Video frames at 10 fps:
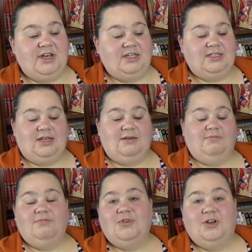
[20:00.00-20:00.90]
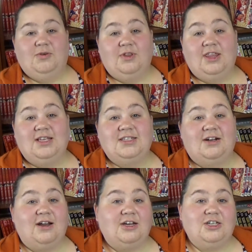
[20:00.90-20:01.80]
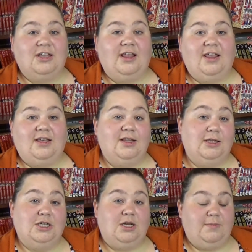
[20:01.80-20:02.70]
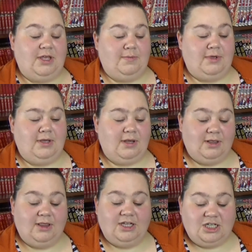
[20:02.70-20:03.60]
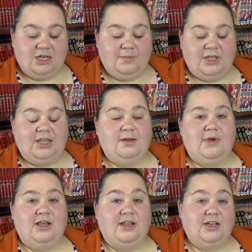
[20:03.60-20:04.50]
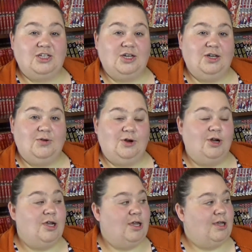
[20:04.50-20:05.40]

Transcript: But, you know, things that are actually like legitimately in my collection or